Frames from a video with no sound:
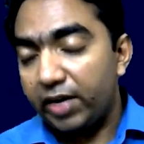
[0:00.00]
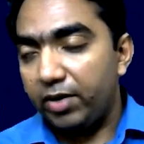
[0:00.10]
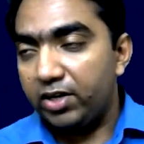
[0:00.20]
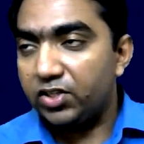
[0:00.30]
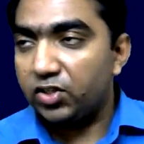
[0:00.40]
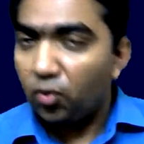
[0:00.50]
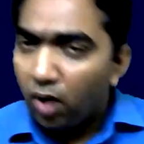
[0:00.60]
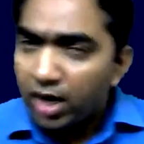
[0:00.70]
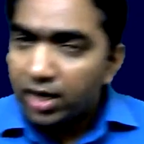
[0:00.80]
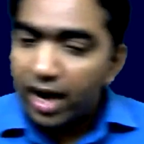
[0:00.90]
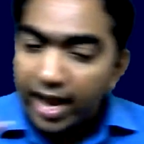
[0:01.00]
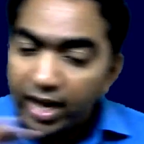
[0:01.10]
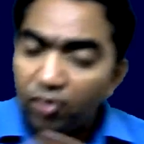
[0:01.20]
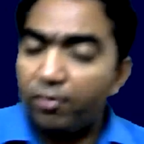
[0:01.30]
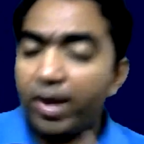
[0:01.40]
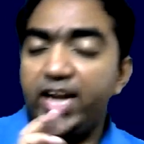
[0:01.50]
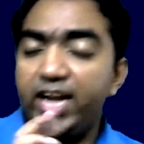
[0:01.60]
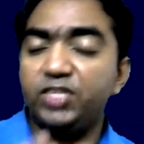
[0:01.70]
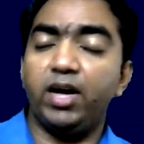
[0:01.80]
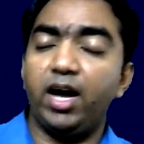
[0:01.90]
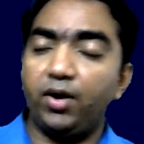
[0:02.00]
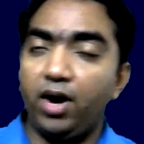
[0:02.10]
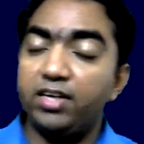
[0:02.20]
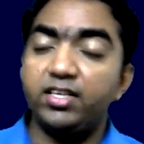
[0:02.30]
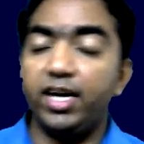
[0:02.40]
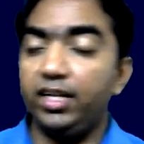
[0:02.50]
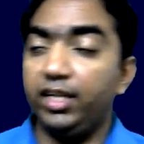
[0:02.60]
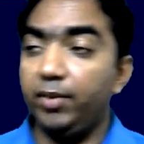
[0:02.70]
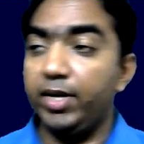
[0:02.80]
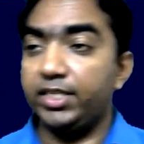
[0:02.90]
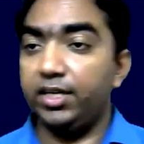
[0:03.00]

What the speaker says: So, what line of management are you considering the patient?